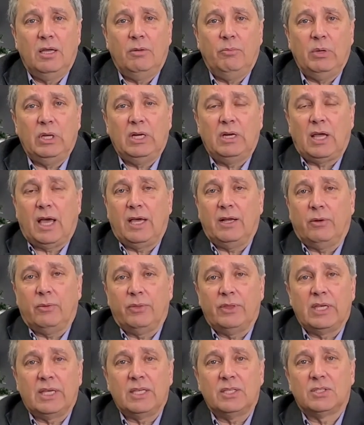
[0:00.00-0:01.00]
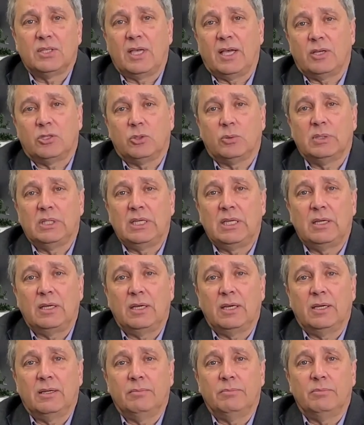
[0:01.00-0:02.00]
But I don't think it's actually
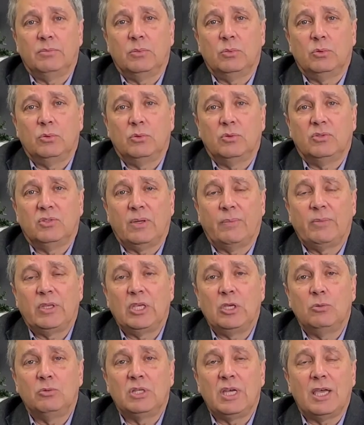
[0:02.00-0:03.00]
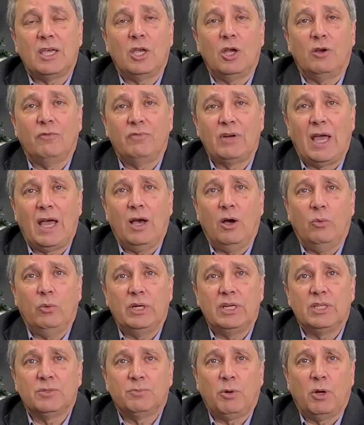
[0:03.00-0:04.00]
um, something you take care of now
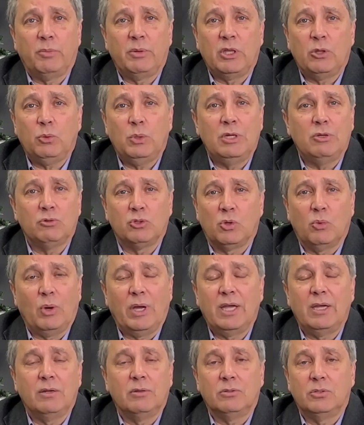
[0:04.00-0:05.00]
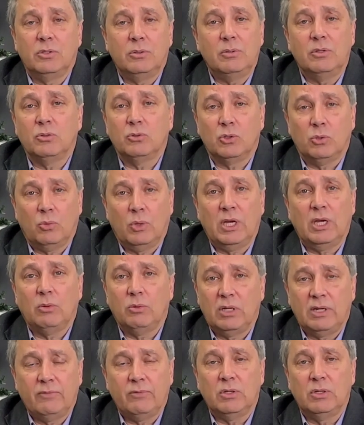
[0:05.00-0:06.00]
when it's probably three years away or two years away or
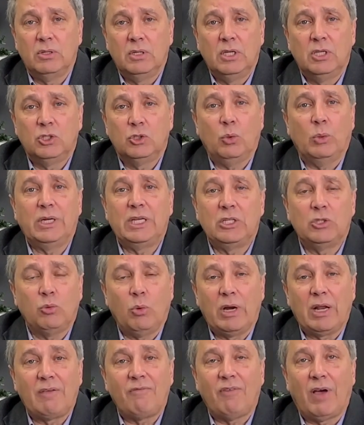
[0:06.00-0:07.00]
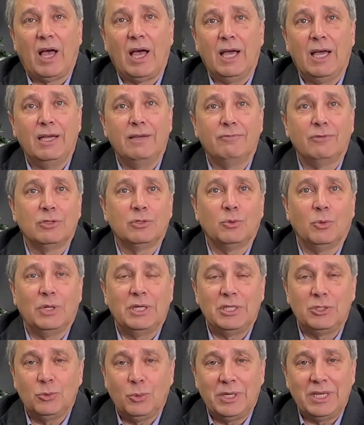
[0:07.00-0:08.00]
whatever, 2025 or
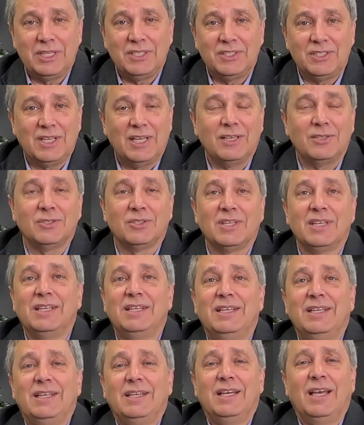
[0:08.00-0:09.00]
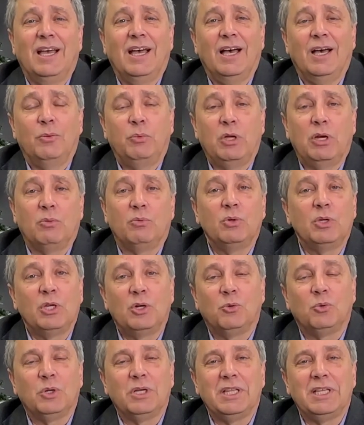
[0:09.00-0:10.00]
2026. Uh, we don't we
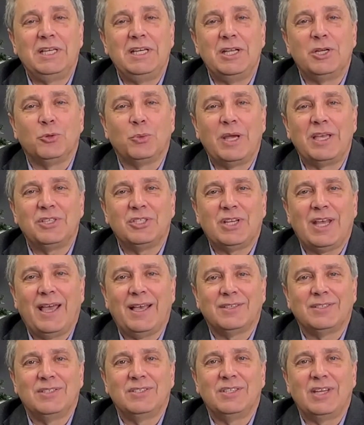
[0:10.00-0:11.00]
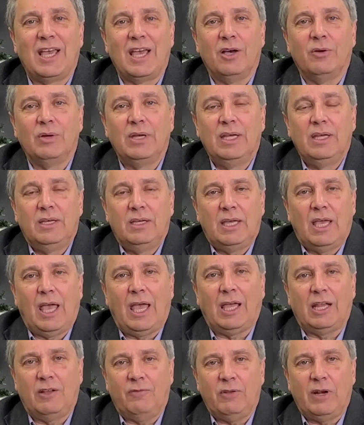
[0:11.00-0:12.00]
don't really need to raise taxes now.
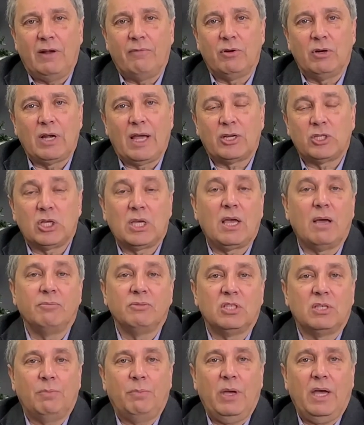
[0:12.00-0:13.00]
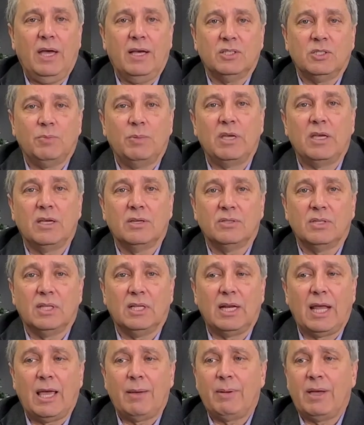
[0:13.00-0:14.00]
And if it ever actually comes to pass, because the
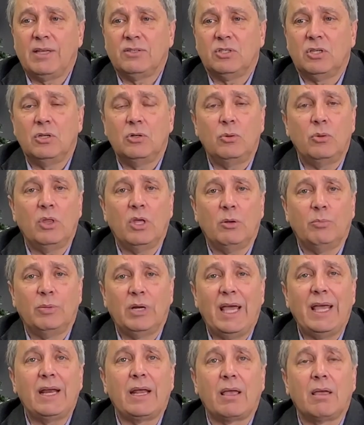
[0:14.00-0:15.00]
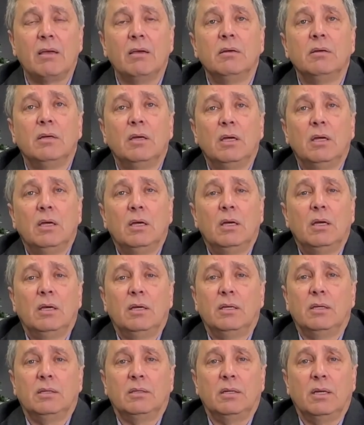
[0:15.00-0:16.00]
lab has to do their planning,
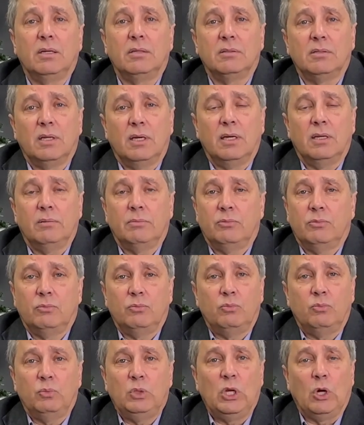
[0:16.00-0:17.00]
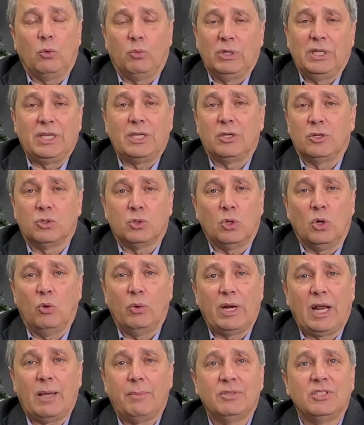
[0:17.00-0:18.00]
and, and uh, we don't really control
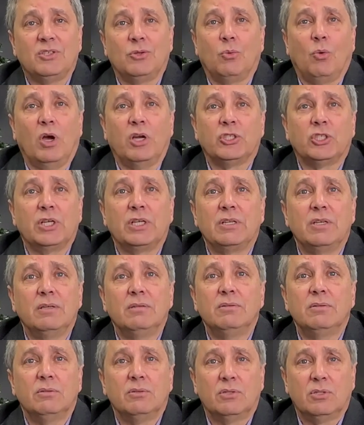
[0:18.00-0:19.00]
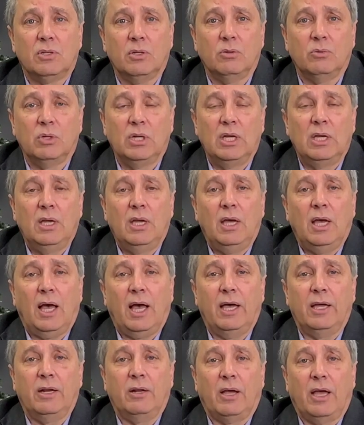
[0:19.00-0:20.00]
what happens in Washington, so.
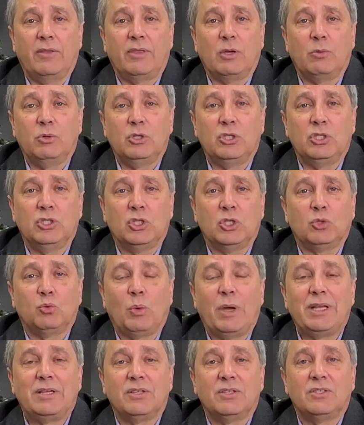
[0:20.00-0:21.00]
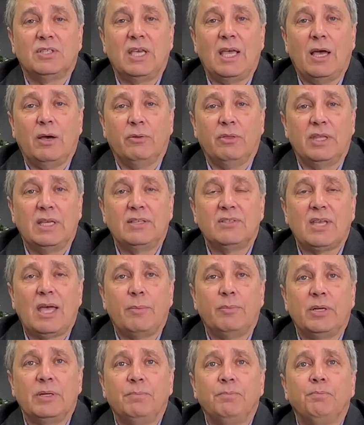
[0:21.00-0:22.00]
I, I think we should just wait to see how things
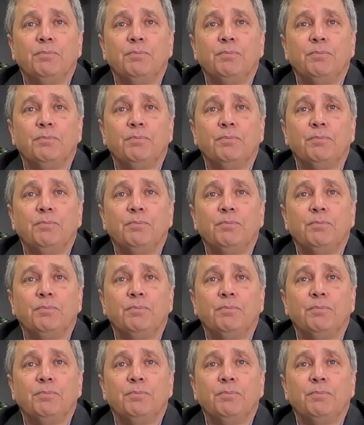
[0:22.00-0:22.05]
happen.